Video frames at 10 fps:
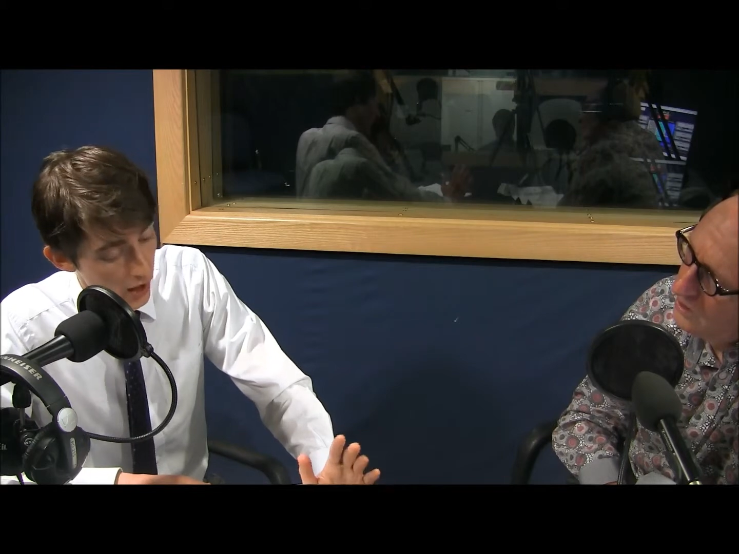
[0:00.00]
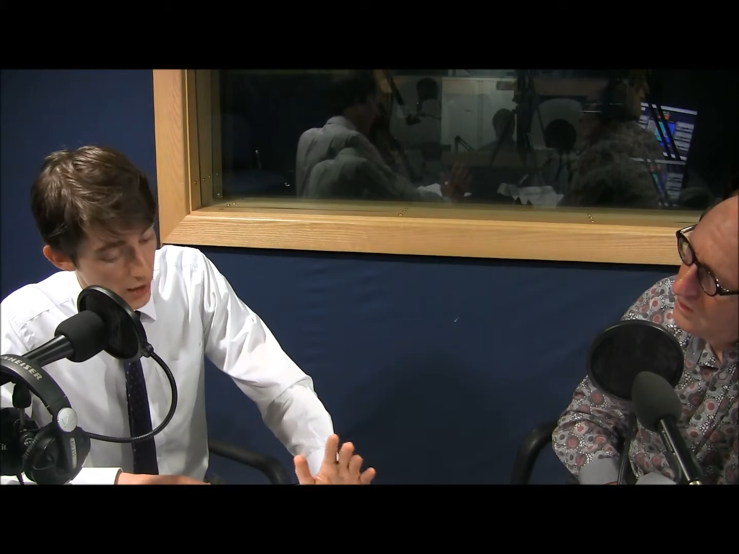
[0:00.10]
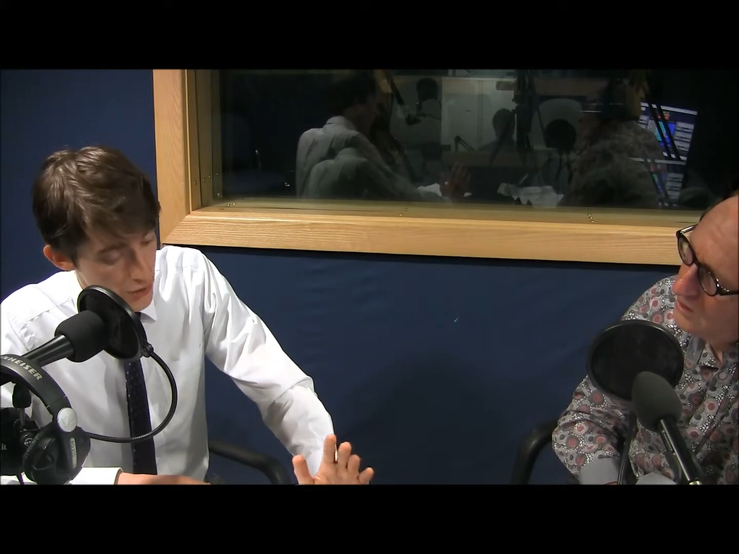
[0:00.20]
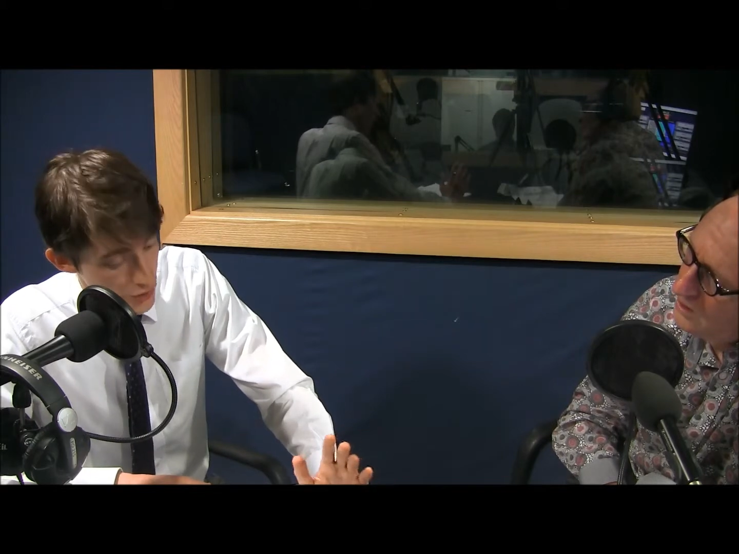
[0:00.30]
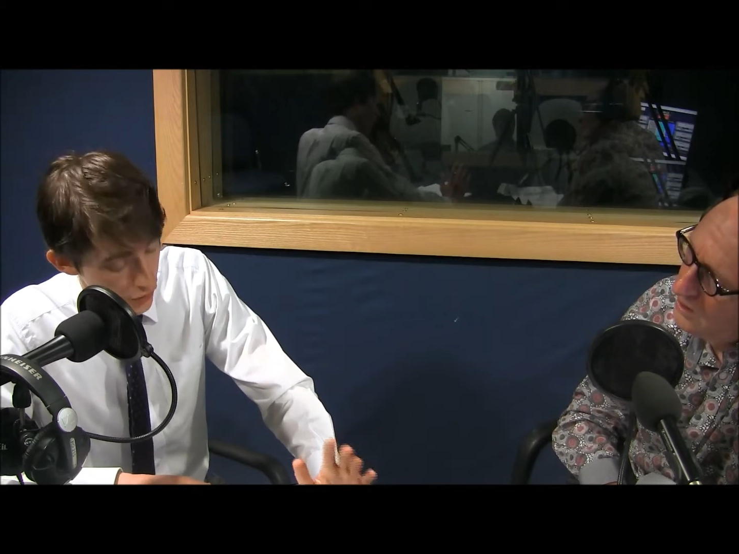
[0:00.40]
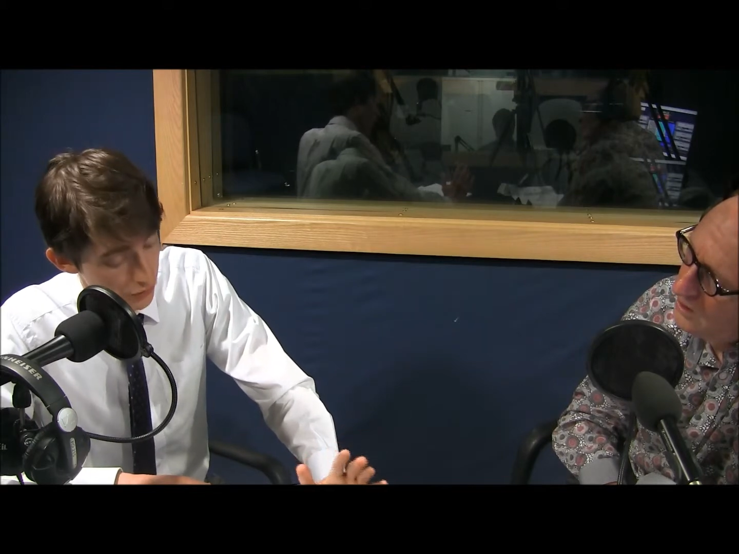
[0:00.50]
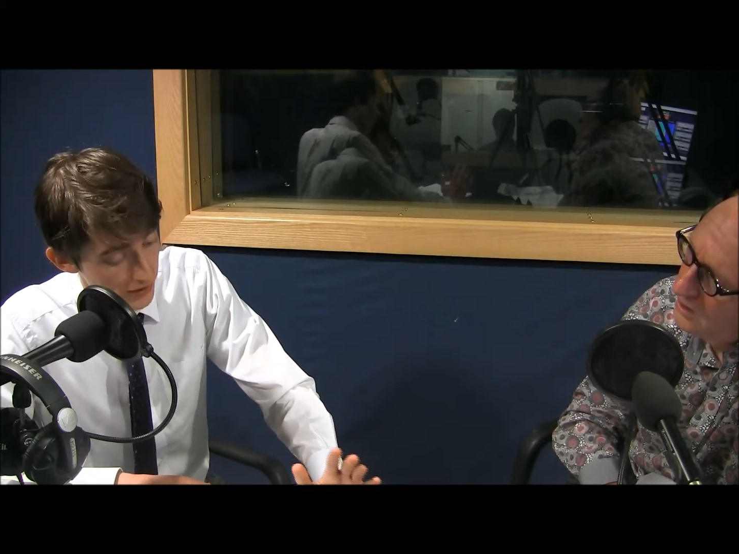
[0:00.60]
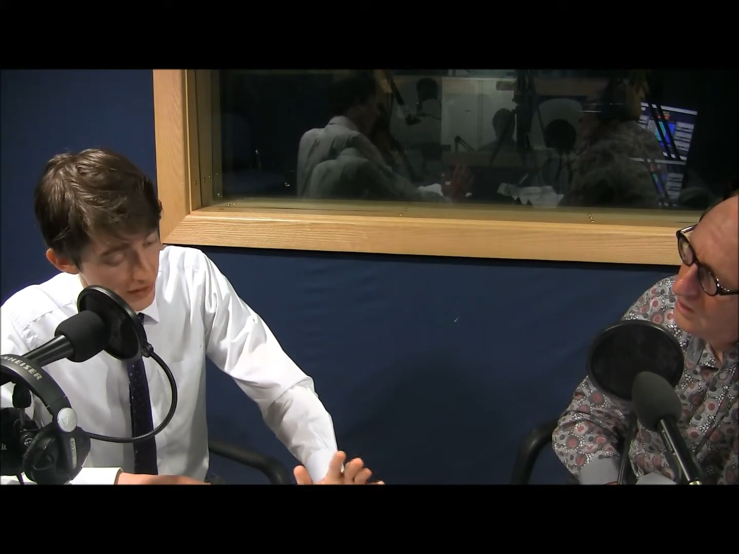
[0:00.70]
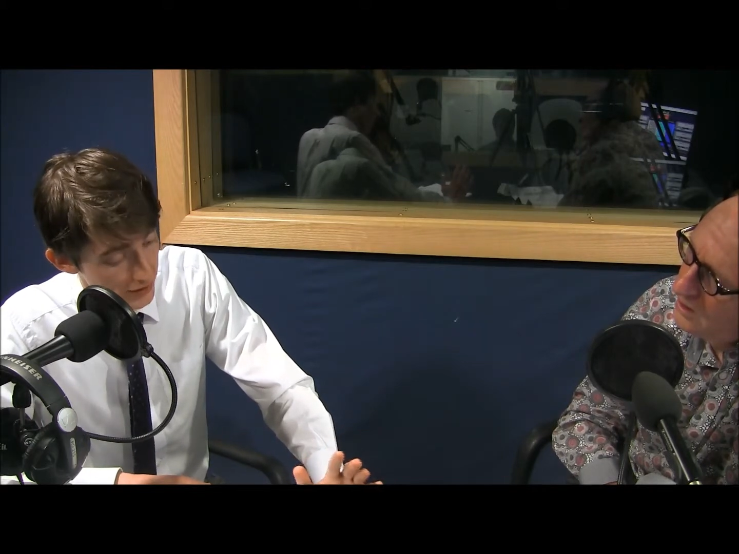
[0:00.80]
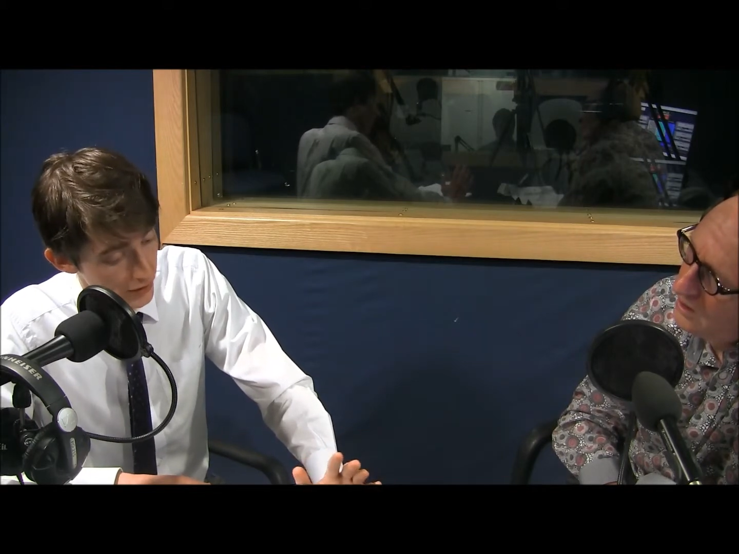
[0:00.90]
I just
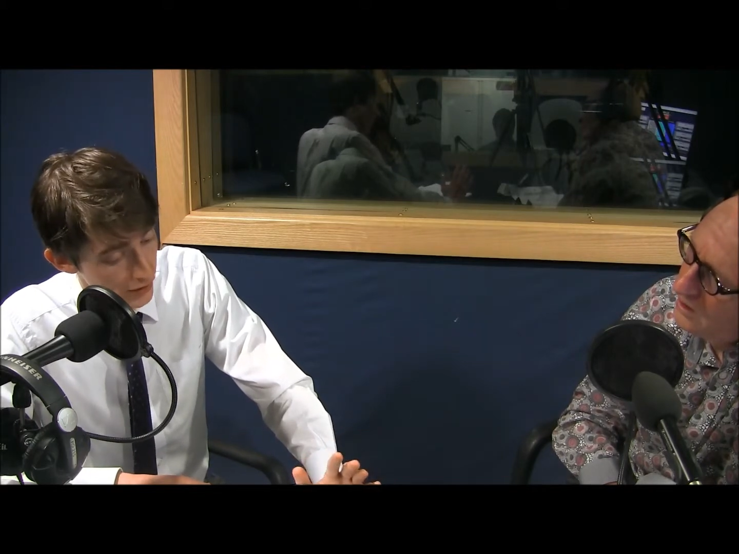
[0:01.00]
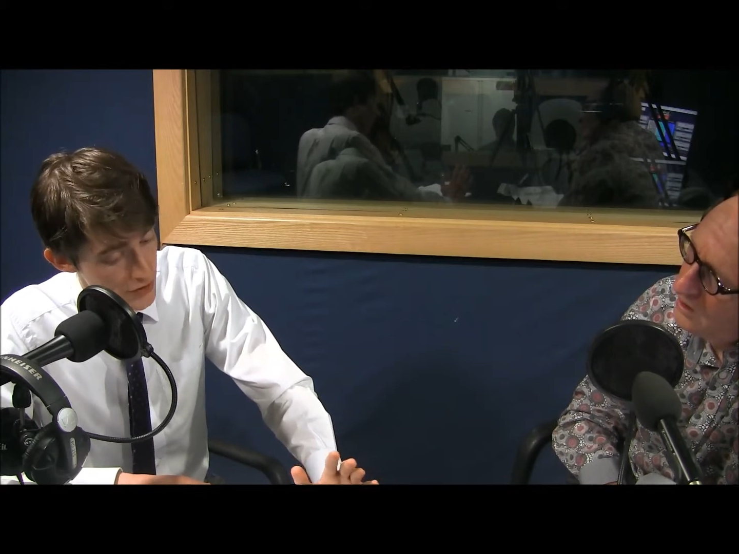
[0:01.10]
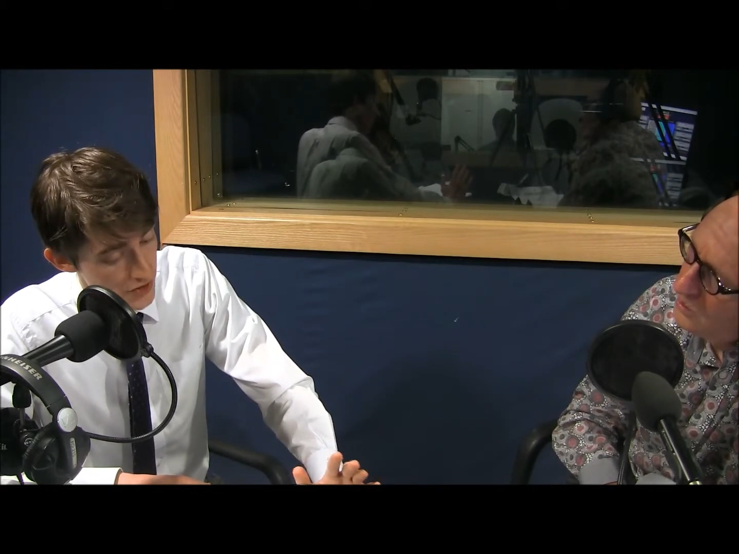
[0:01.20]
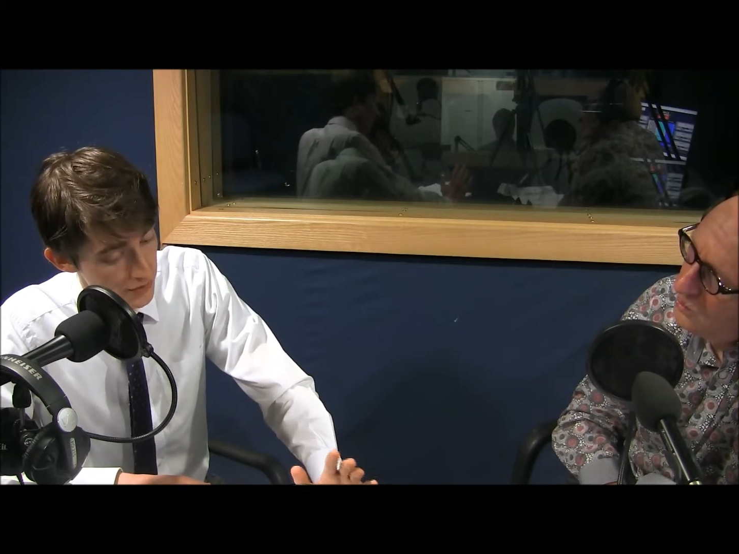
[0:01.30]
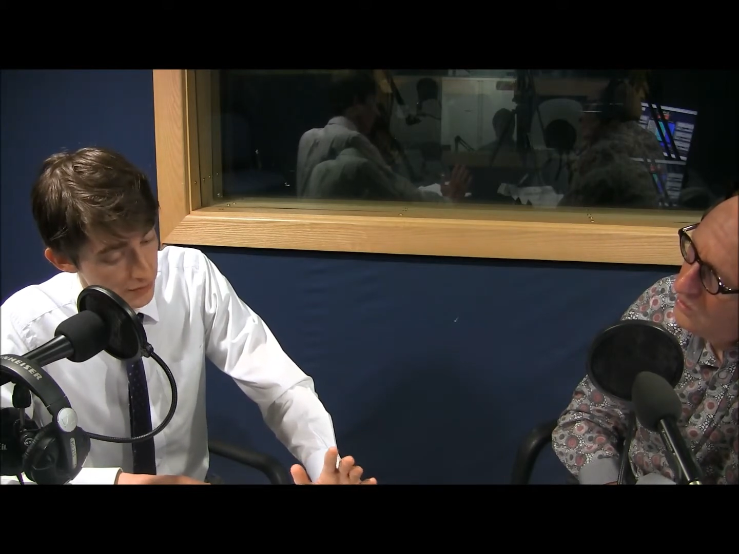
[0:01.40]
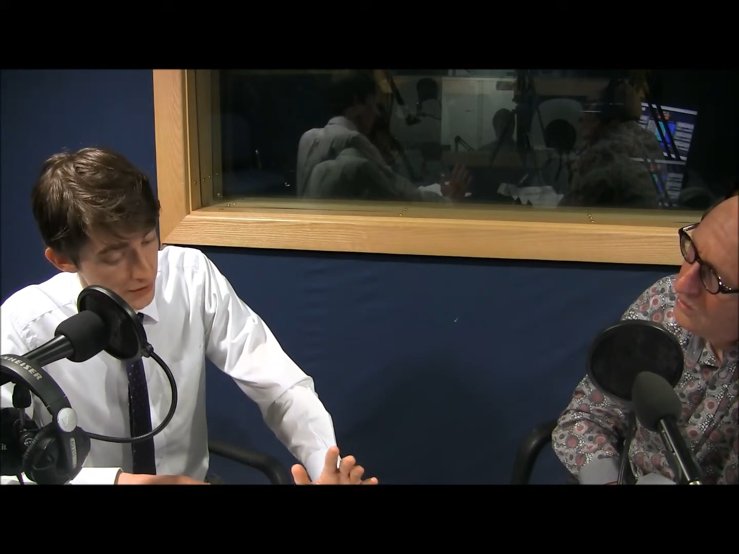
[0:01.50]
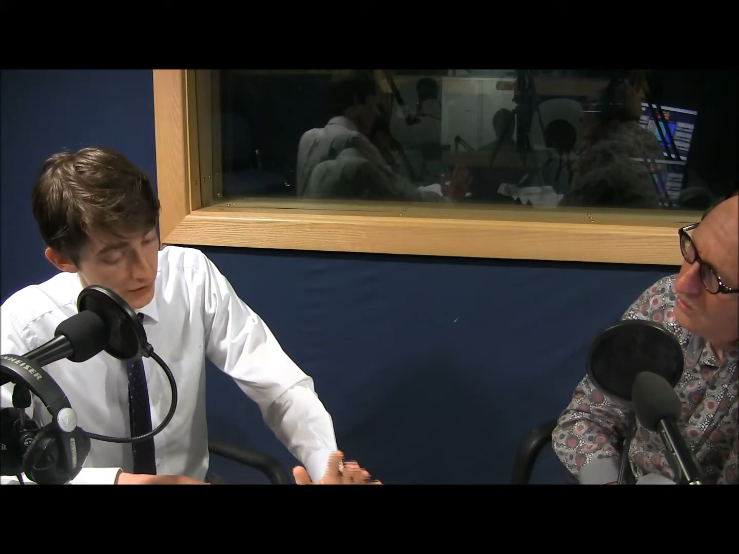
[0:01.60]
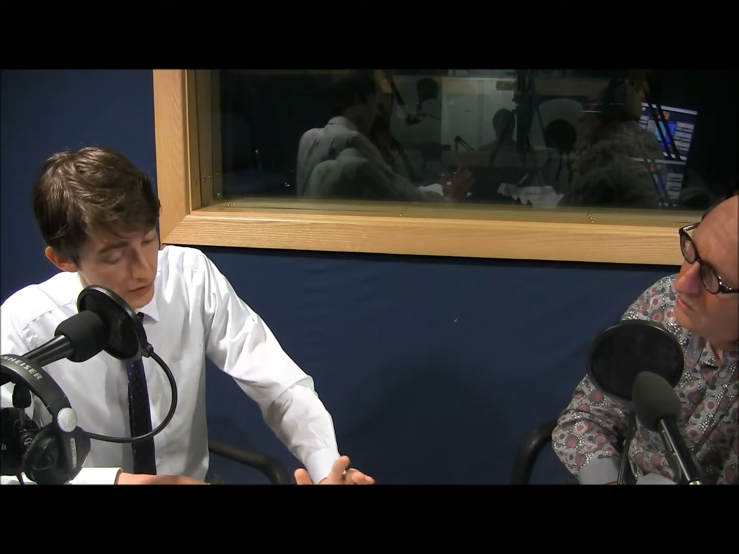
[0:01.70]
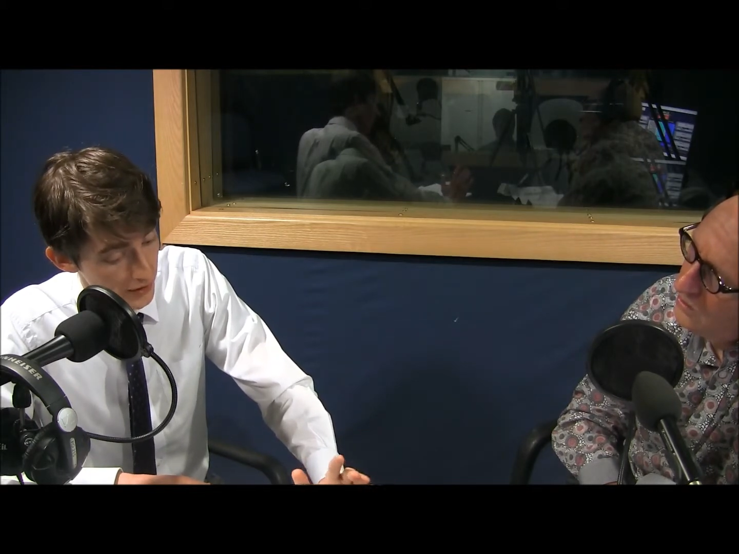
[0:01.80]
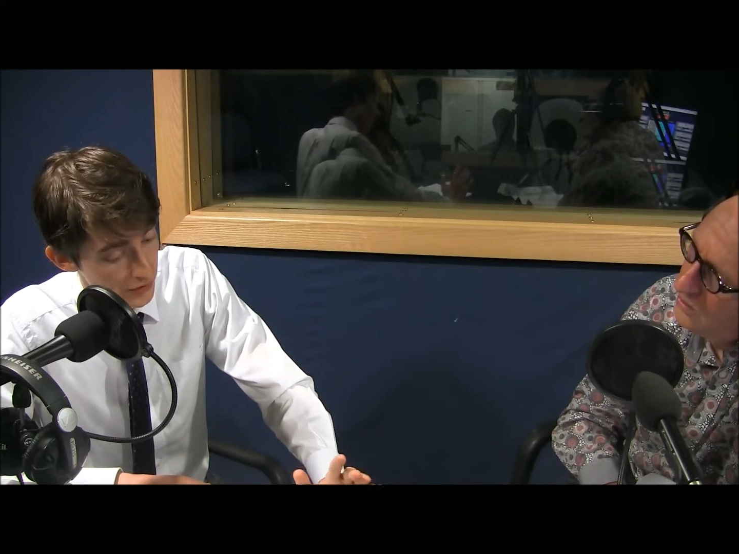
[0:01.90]
really encourage them to
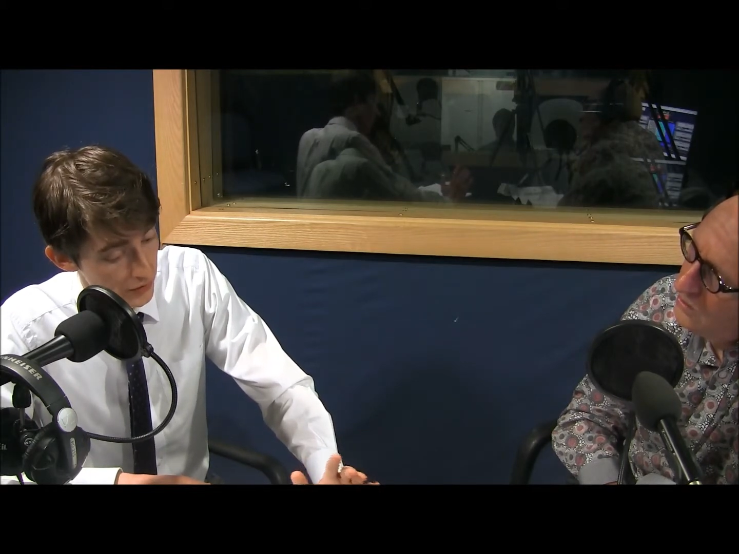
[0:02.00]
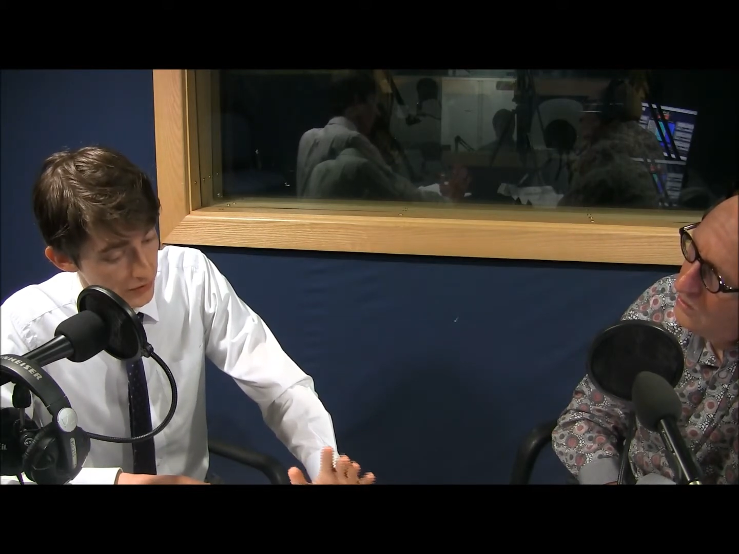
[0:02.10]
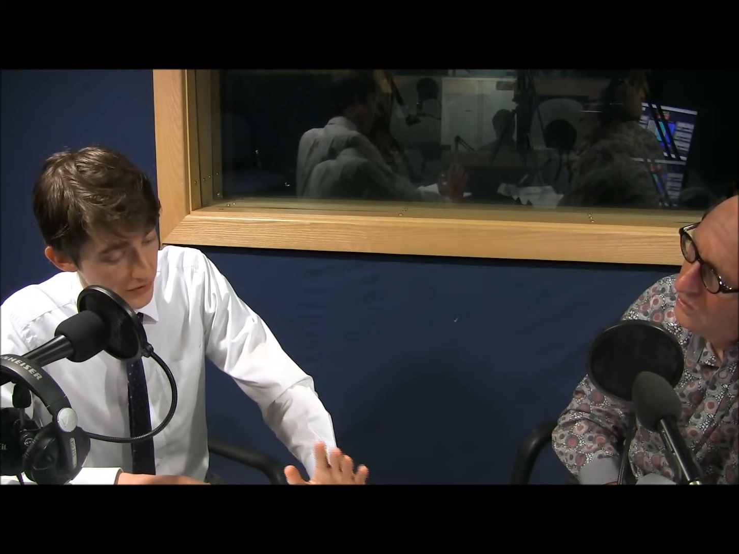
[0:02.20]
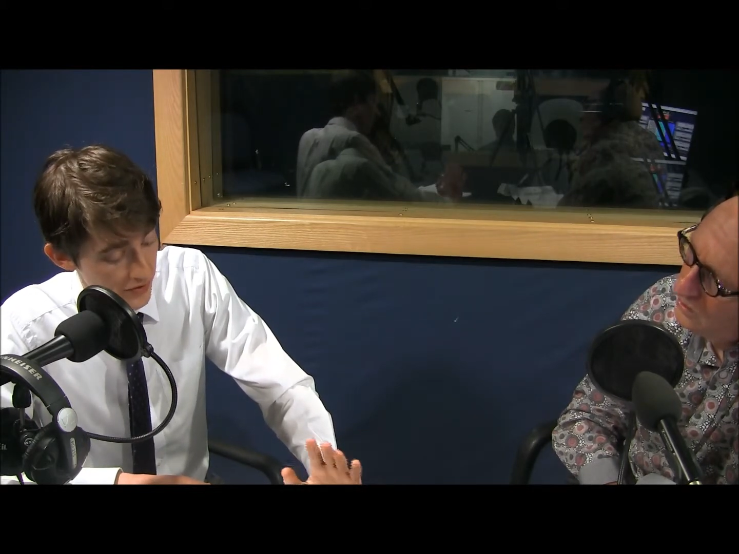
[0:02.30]
look into it.